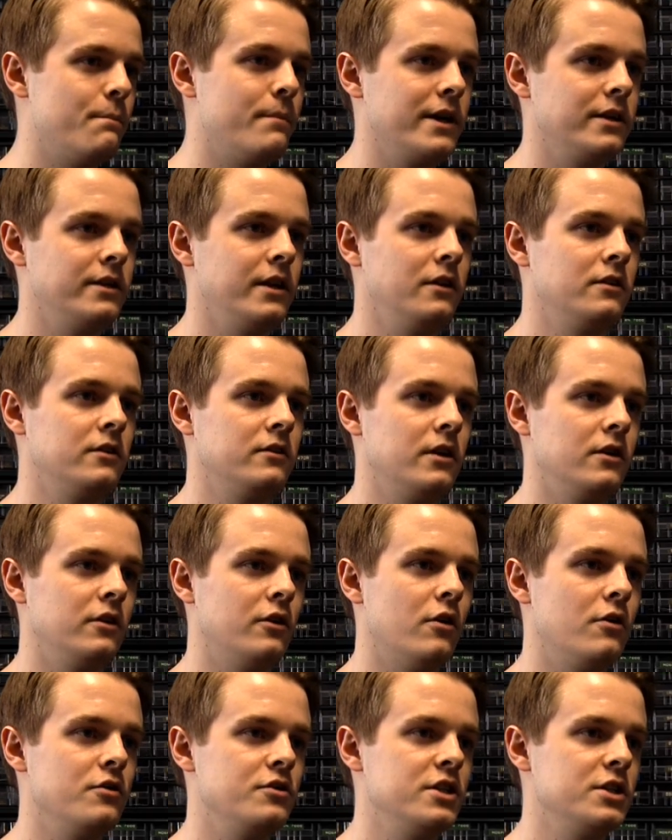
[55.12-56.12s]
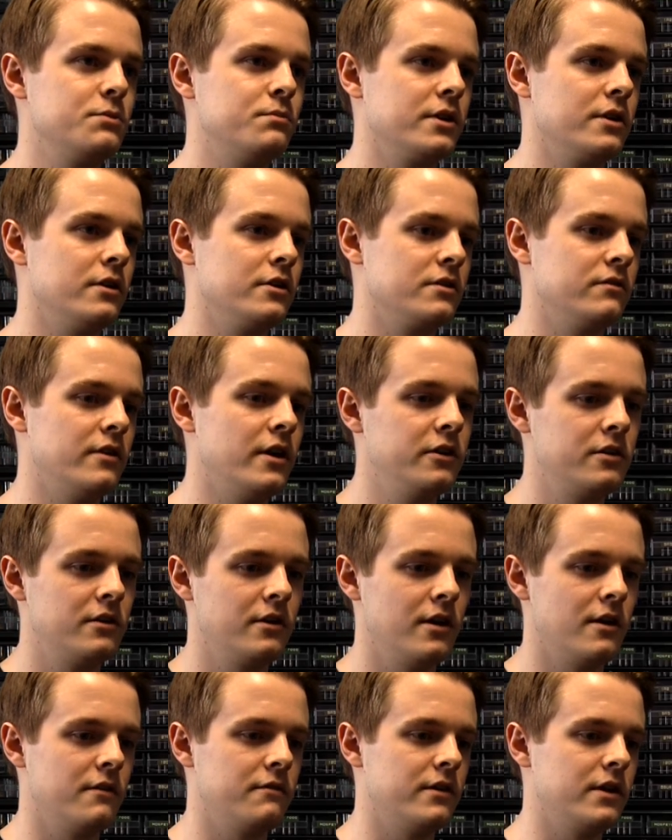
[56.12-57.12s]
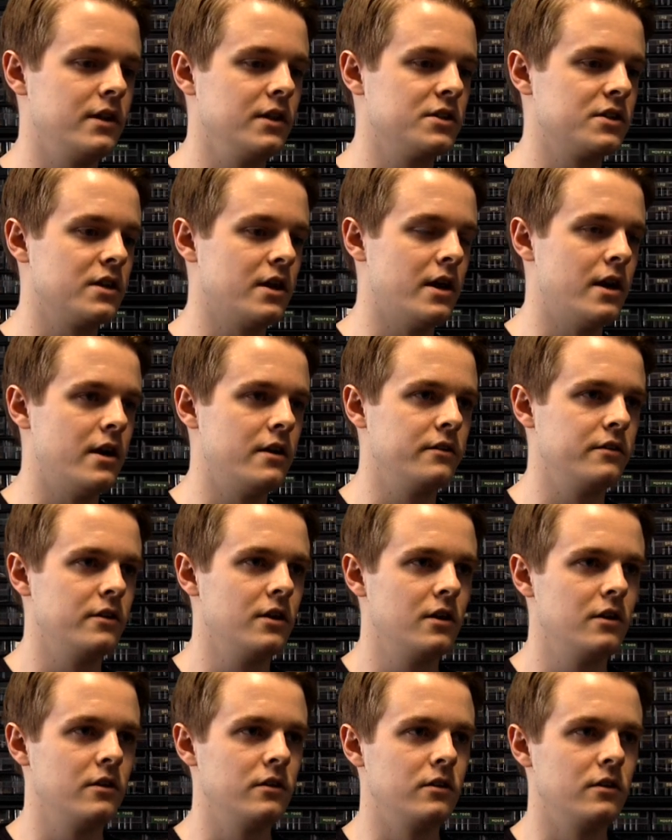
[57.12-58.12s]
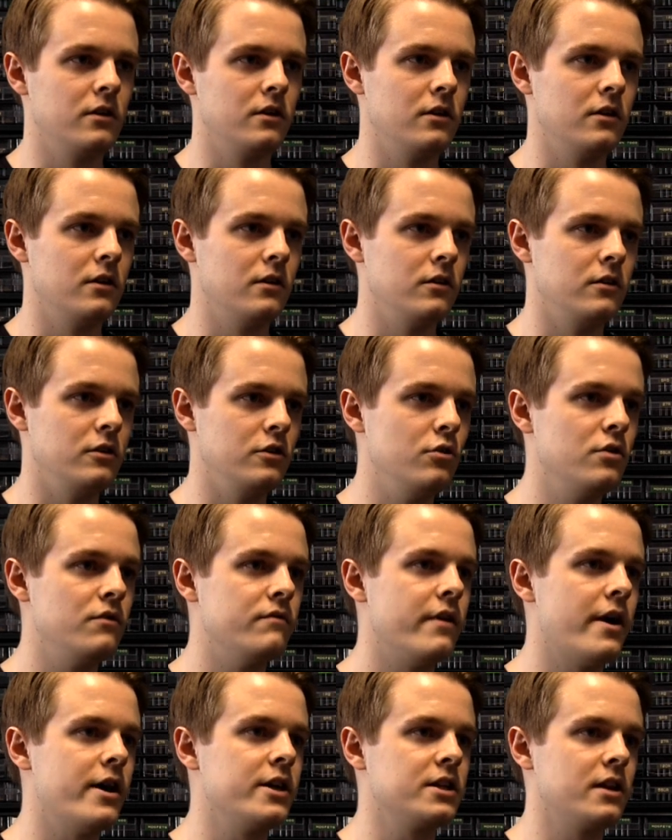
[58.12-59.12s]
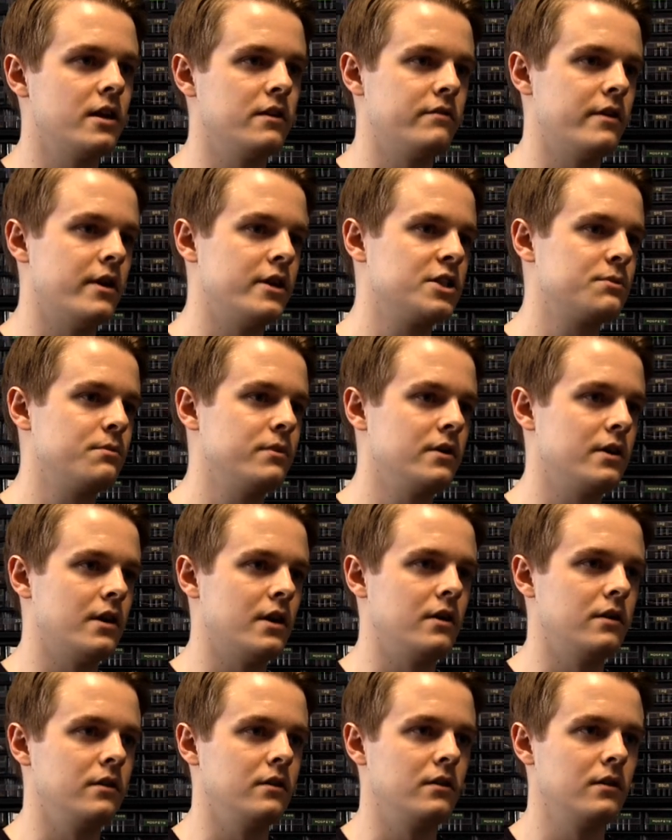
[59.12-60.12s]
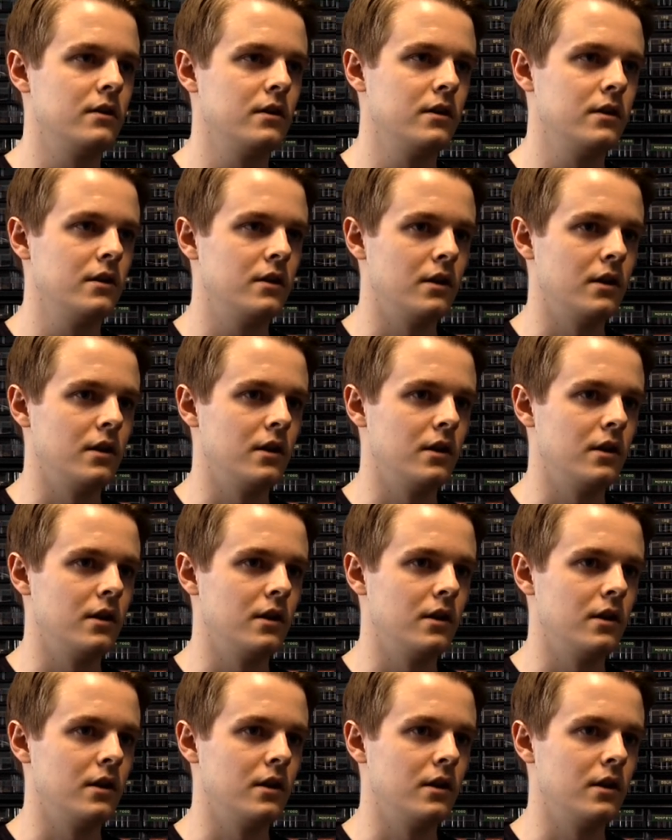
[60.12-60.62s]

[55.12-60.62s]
Big Data Technologies because of Internet of Things and the, new advancement in uh,